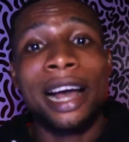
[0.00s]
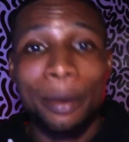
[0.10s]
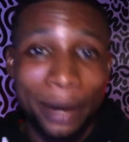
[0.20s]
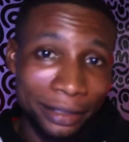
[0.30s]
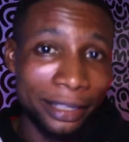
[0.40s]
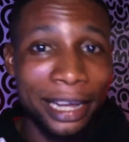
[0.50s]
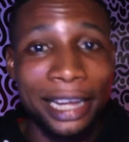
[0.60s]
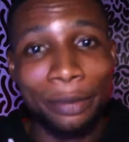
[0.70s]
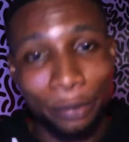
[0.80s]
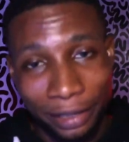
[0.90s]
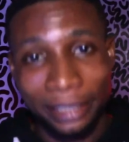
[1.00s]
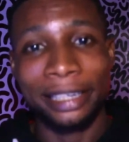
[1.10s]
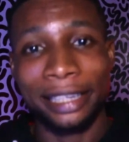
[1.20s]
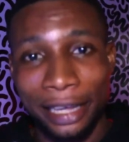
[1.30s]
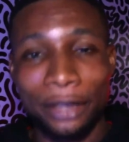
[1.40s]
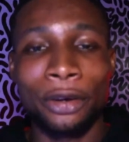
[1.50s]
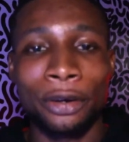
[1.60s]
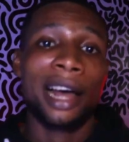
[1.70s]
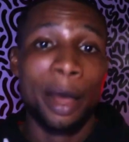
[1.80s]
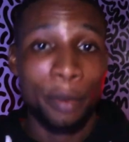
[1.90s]
abaseya adepenyen kenyo.
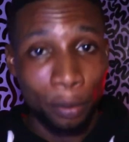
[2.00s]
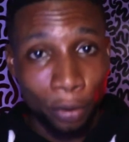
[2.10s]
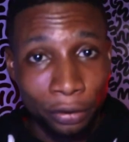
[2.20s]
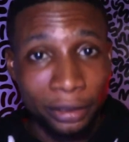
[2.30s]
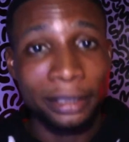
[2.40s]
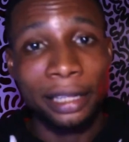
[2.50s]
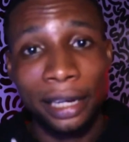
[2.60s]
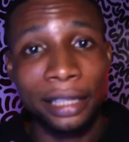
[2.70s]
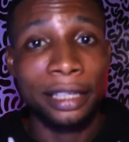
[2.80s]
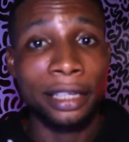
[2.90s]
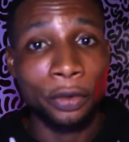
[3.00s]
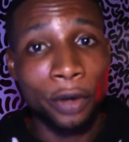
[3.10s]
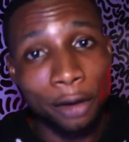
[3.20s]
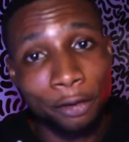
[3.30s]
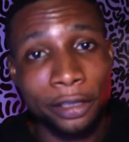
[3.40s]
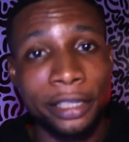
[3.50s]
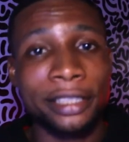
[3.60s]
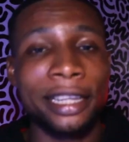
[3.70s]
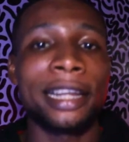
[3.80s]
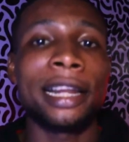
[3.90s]
I'm a multi-talented graphic
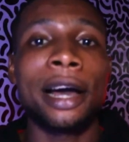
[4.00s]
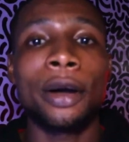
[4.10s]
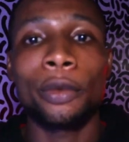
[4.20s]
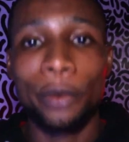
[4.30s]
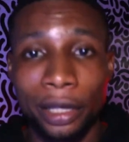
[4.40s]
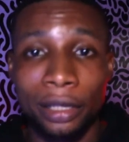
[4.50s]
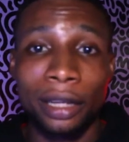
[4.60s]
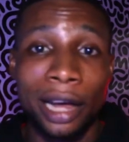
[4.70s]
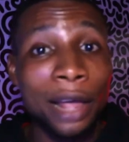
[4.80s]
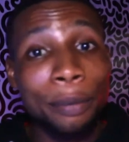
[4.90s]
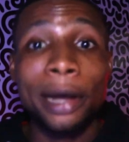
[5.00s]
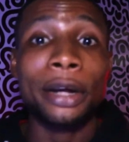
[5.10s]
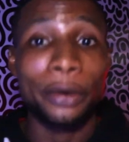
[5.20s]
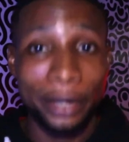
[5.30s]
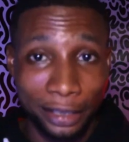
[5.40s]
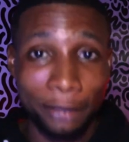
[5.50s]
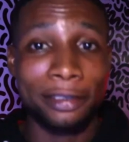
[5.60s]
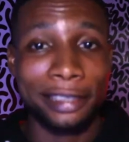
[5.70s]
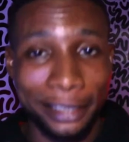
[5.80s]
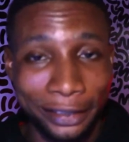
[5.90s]
designer with hyper creative
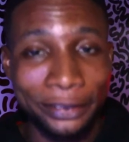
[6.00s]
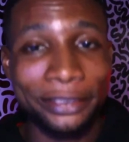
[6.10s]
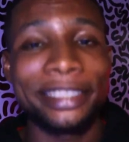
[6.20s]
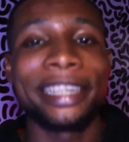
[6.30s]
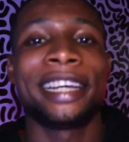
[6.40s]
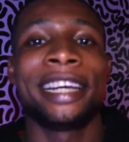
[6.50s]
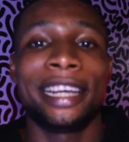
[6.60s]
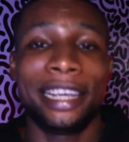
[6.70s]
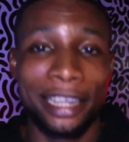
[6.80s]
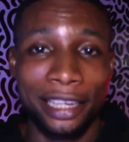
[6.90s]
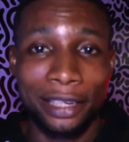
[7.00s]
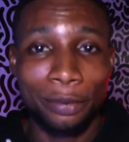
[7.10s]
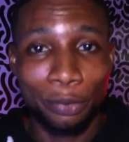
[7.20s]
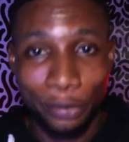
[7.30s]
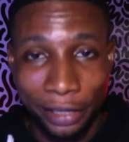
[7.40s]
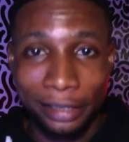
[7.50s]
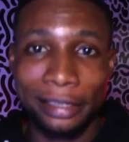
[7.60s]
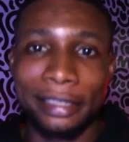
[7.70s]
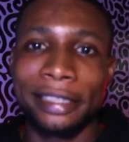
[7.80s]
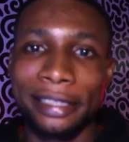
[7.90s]
skills in
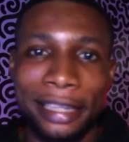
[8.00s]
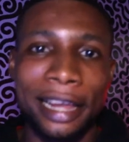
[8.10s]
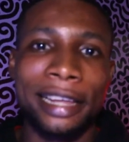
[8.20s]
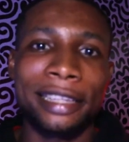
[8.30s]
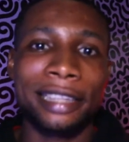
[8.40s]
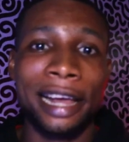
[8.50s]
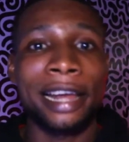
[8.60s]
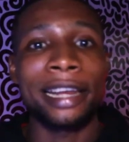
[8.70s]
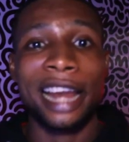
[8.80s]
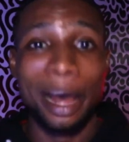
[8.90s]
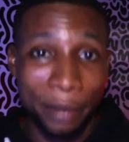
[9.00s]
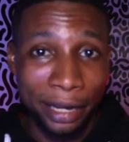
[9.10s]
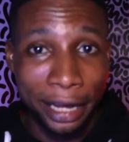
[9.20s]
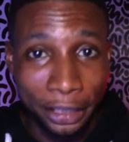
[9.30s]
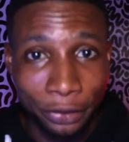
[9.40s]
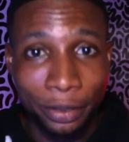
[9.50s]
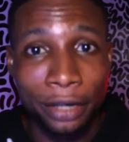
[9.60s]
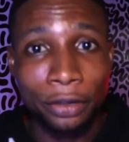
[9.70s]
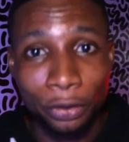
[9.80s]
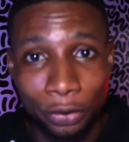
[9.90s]
print designs, and I'm a
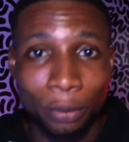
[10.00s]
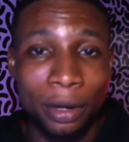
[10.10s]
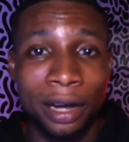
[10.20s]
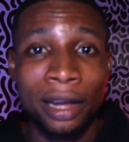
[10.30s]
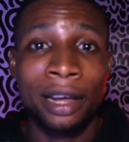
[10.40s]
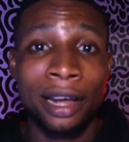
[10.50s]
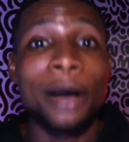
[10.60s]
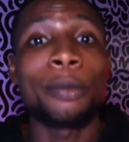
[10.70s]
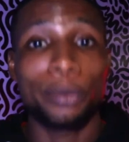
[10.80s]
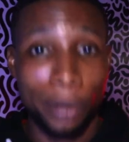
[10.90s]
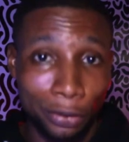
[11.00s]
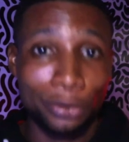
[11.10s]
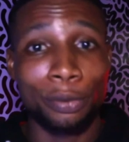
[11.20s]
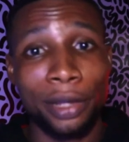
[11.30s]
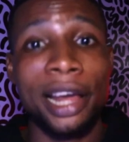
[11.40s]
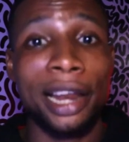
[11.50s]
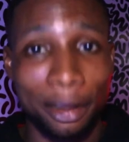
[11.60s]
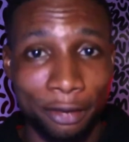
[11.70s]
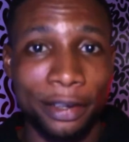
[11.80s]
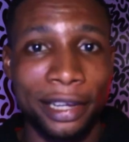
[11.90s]
Nigerian YouTuber. I'm proud to be an
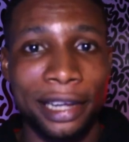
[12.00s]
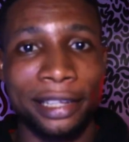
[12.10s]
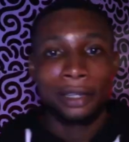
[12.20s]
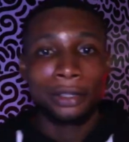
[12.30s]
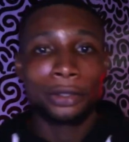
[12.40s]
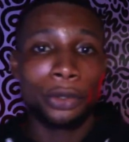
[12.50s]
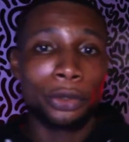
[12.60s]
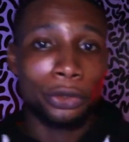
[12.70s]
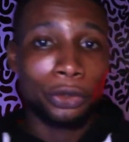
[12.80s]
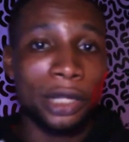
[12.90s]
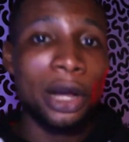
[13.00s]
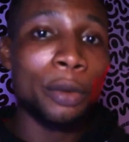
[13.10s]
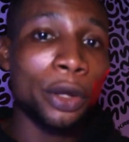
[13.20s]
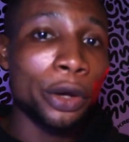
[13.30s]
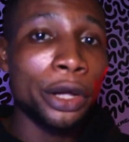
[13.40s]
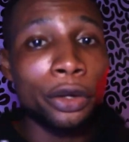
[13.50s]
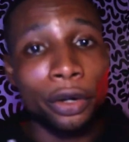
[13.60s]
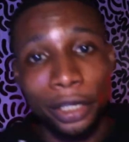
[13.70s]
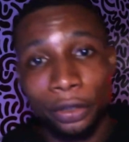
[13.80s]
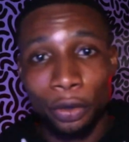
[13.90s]
African. So today I'll be going
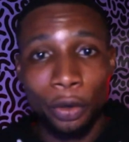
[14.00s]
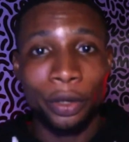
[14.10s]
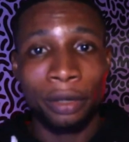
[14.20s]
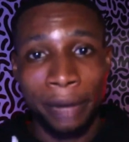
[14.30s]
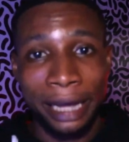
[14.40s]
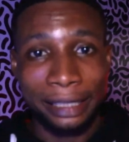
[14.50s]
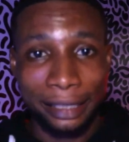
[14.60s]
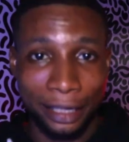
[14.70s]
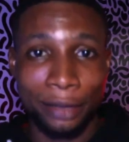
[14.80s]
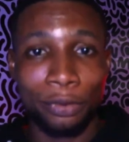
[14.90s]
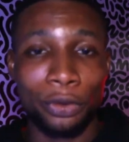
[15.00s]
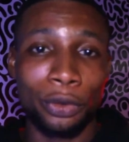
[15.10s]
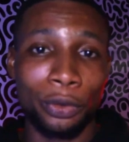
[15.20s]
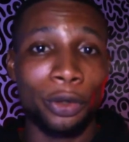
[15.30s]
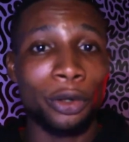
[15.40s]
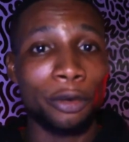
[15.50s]
on a tour with my team to one